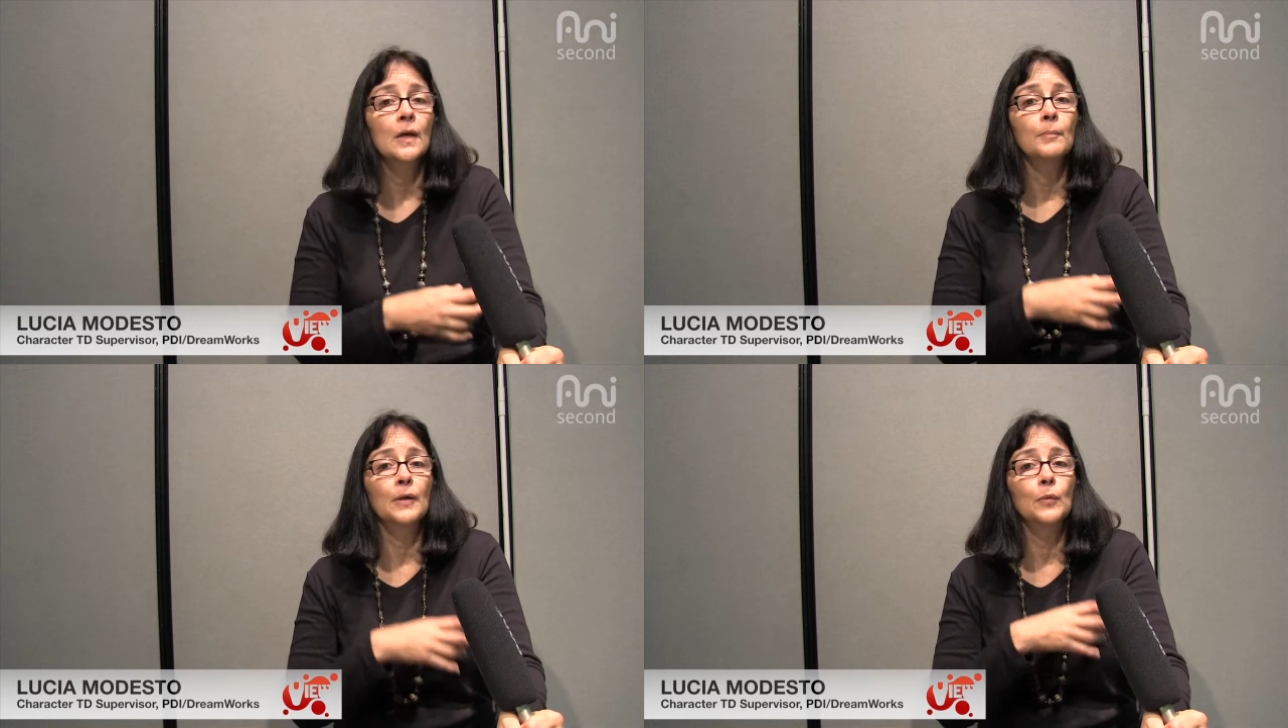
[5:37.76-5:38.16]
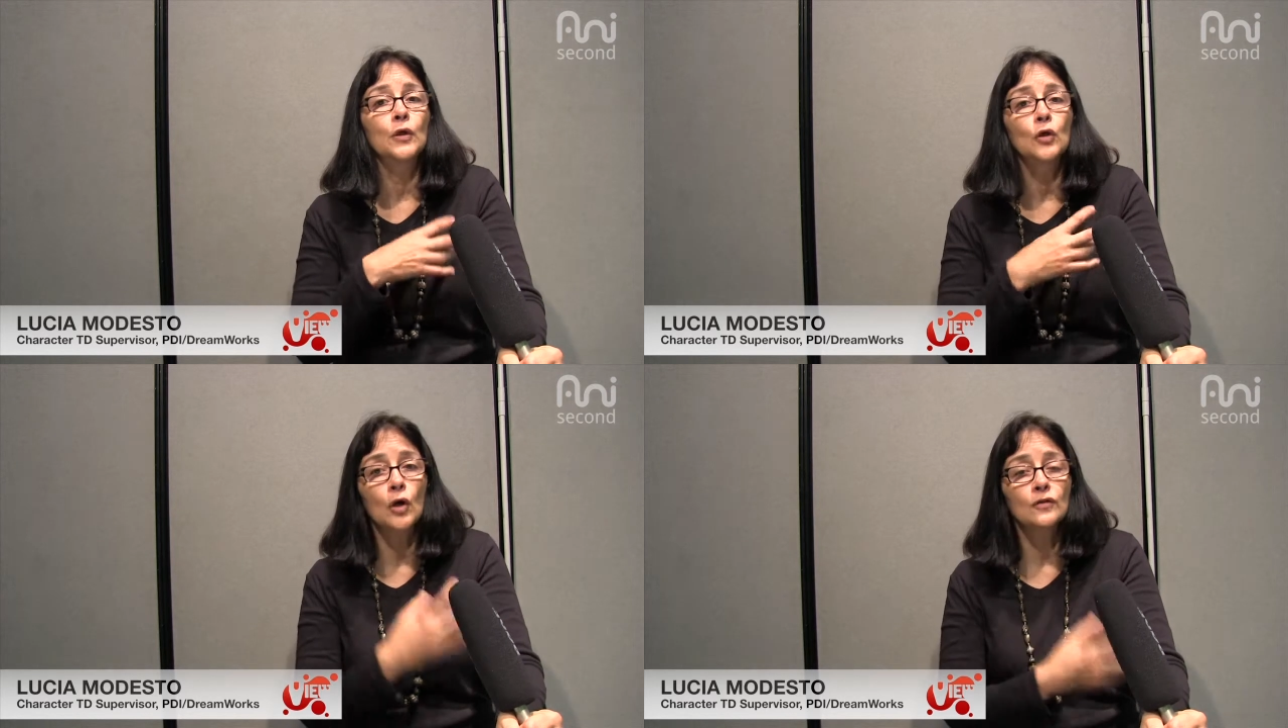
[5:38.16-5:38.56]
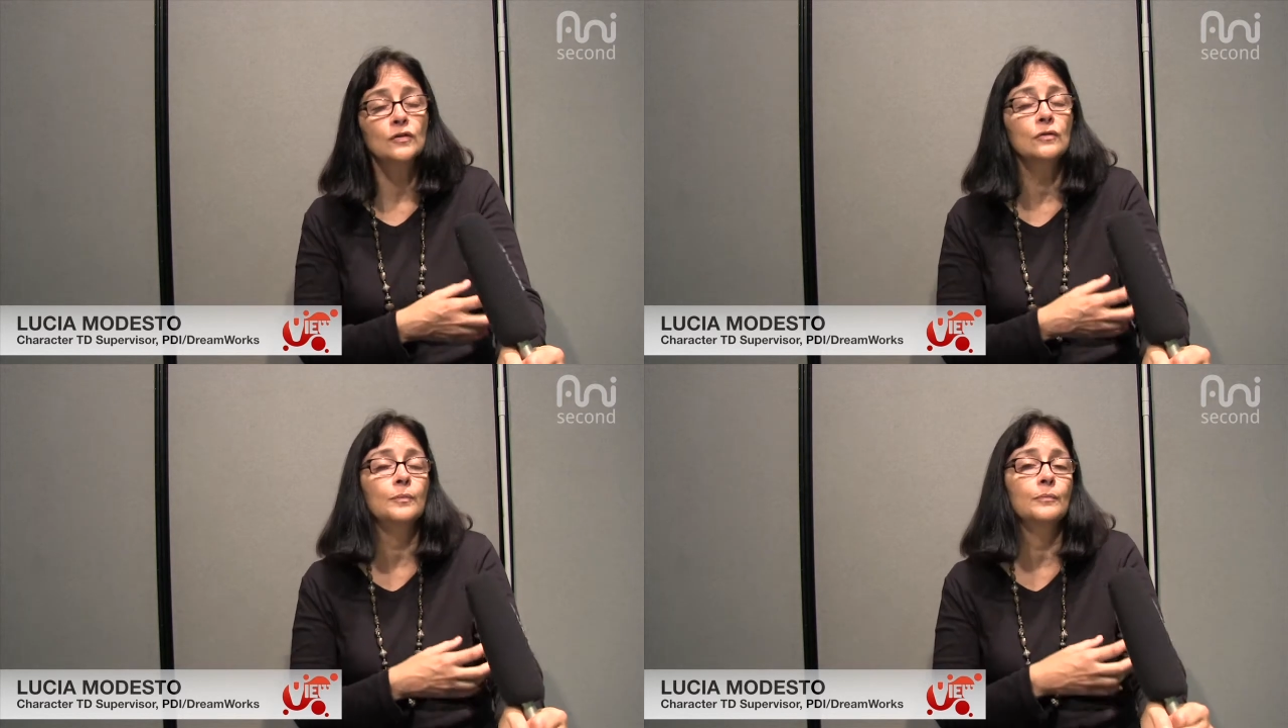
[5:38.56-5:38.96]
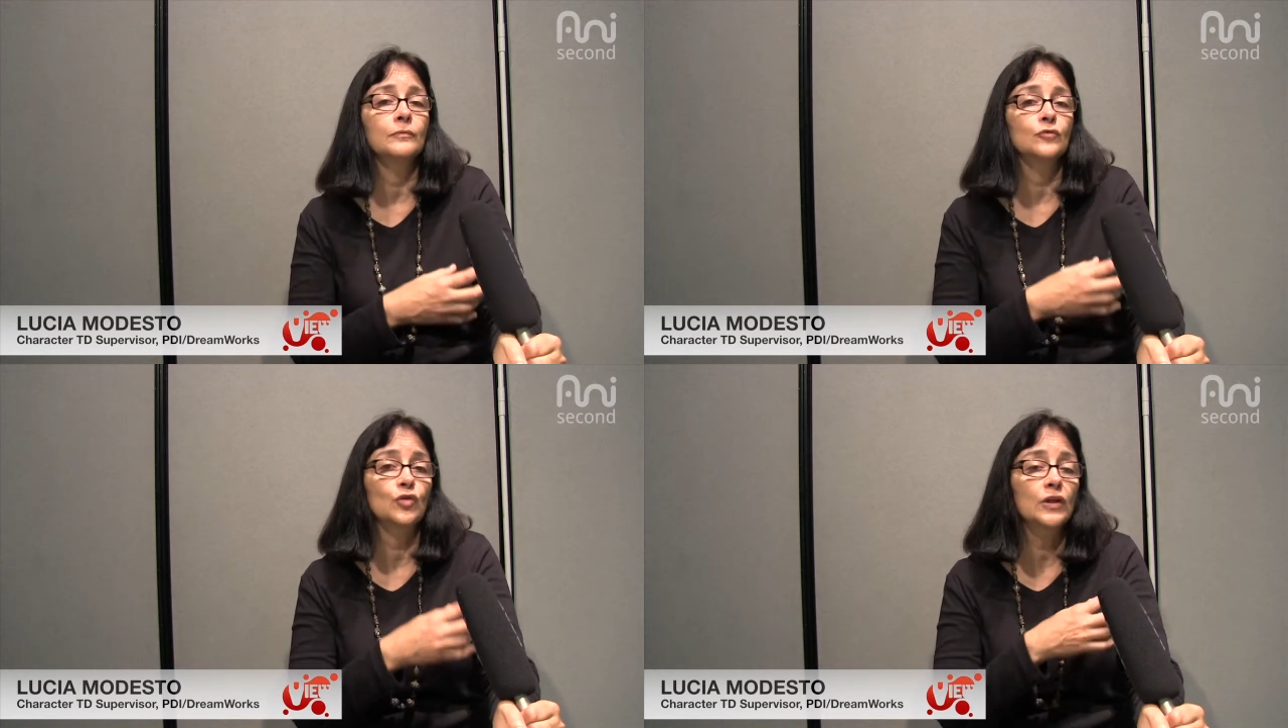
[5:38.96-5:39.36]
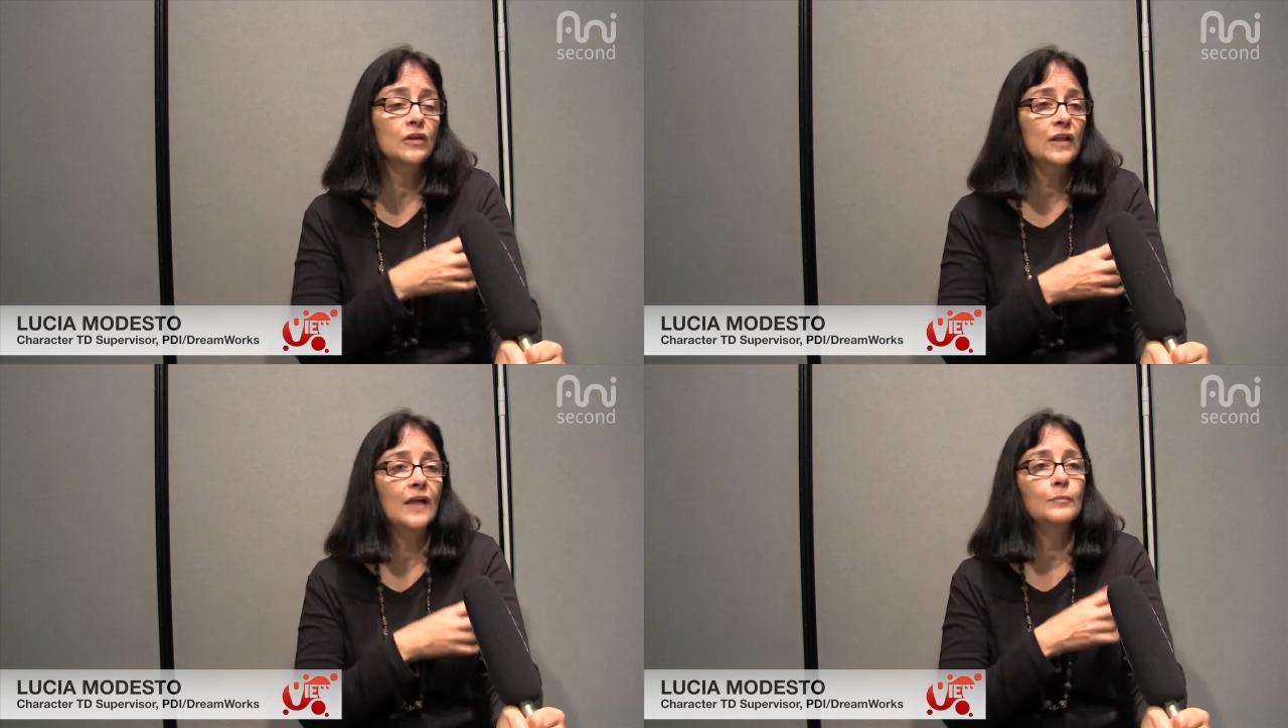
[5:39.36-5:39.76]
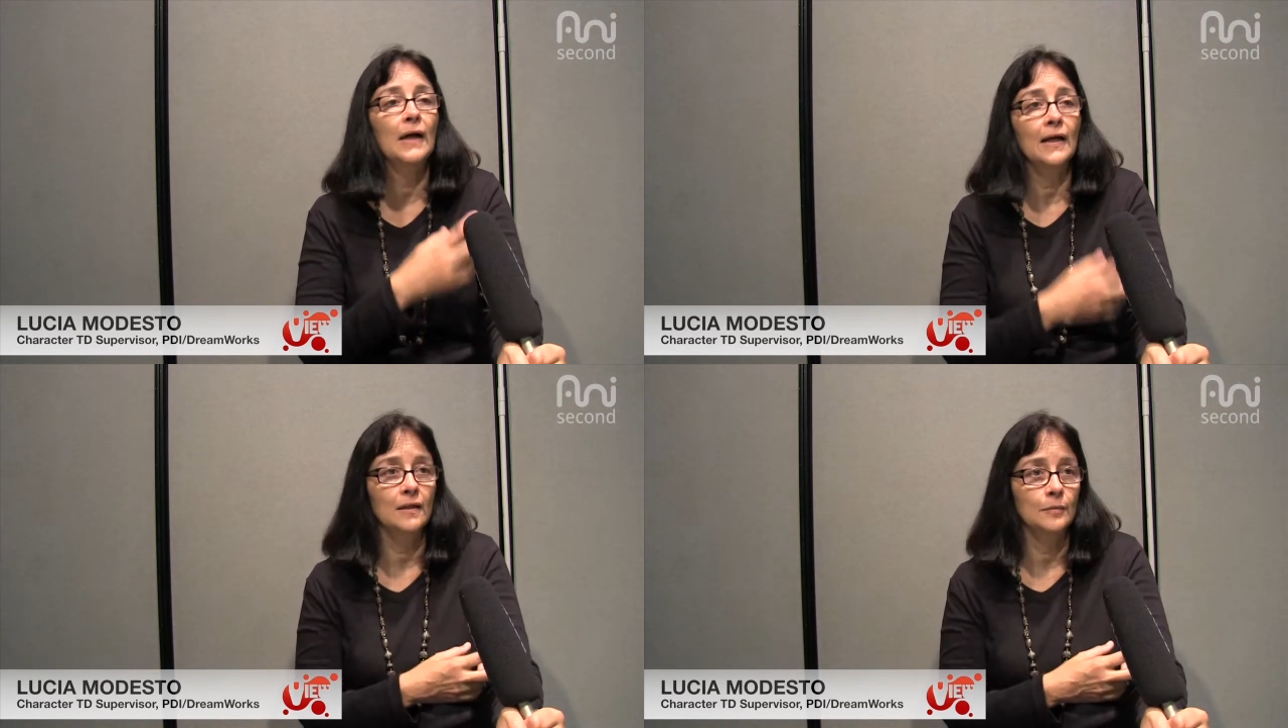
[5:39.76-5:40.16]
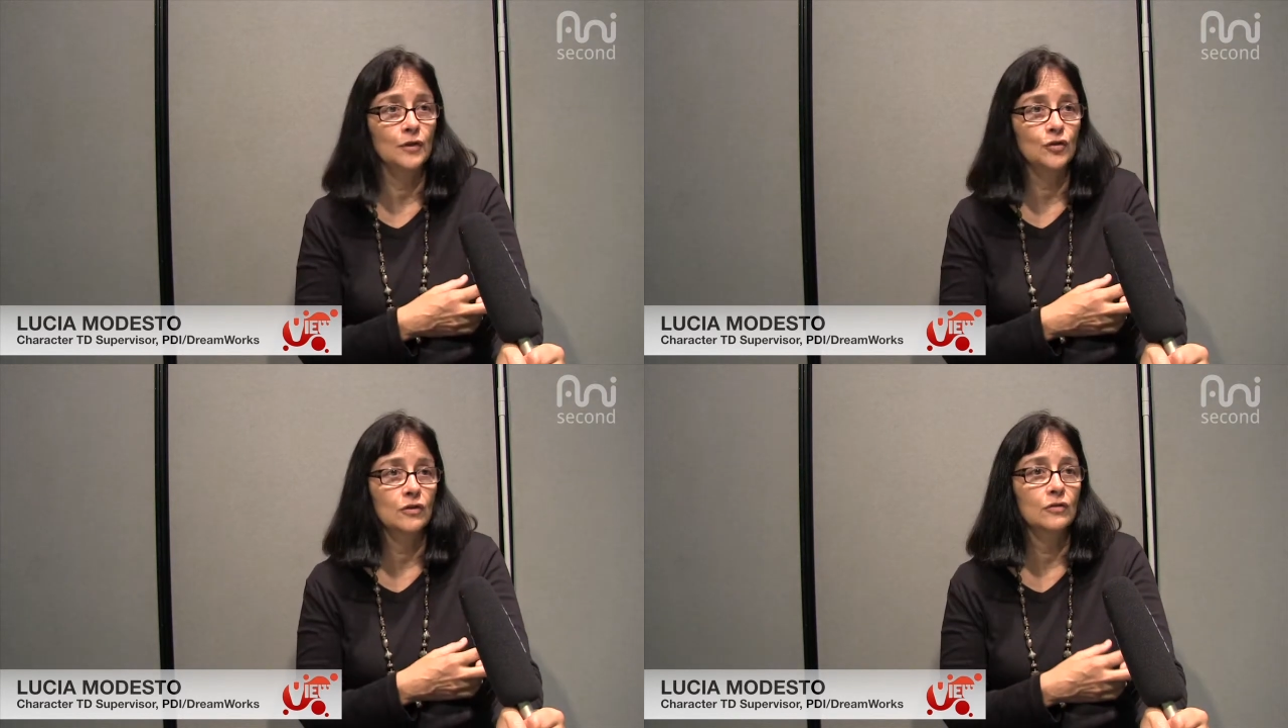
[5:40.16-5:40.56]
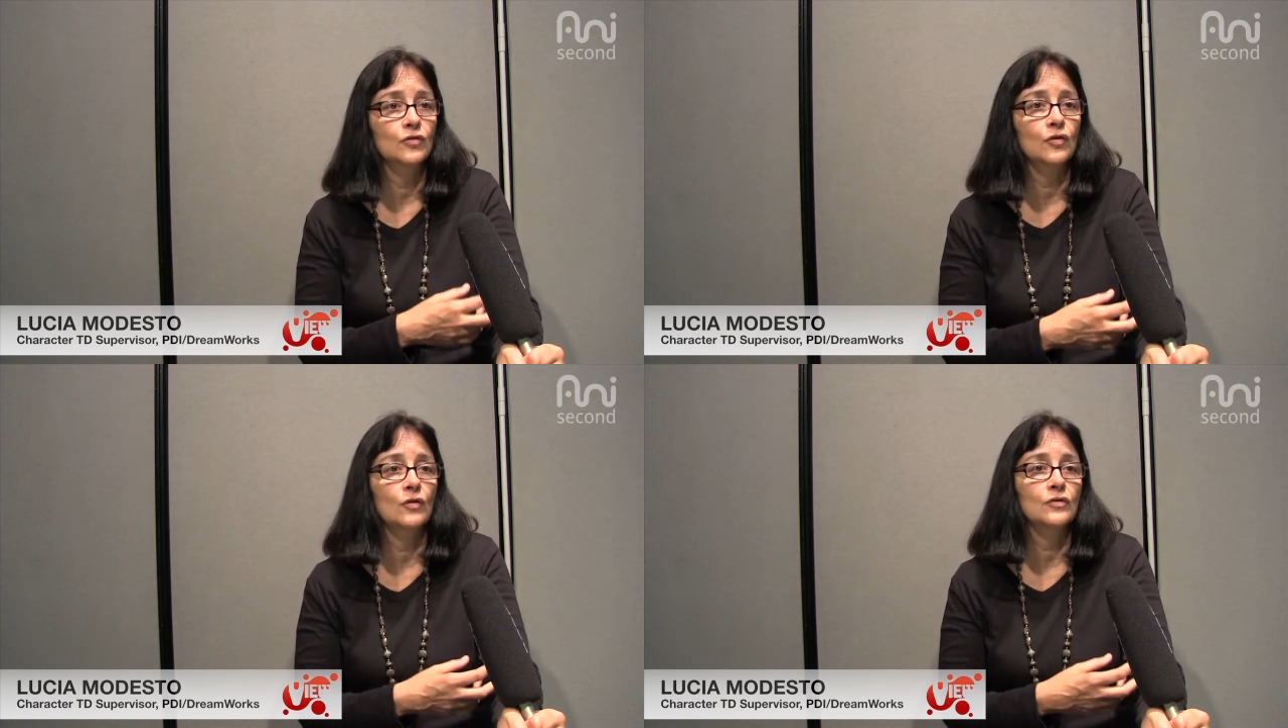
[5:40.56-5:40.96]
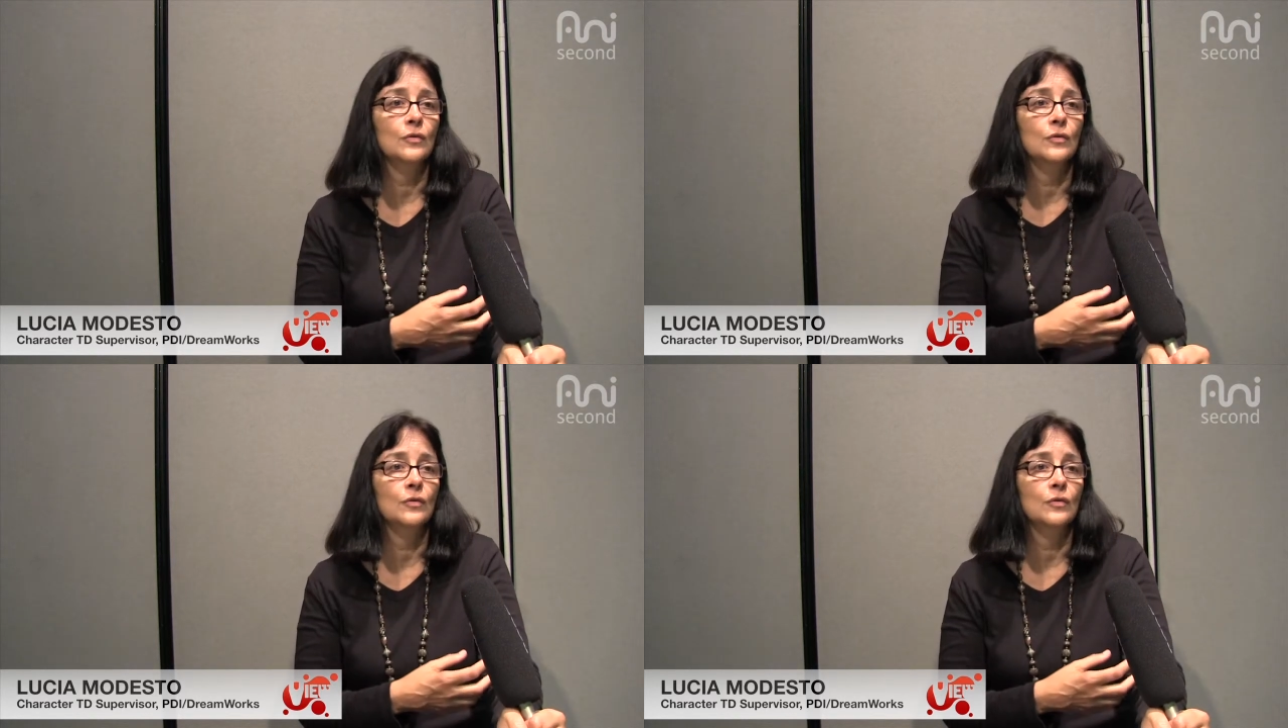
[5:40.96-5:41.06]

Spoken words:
But we could also trigger that by animation control.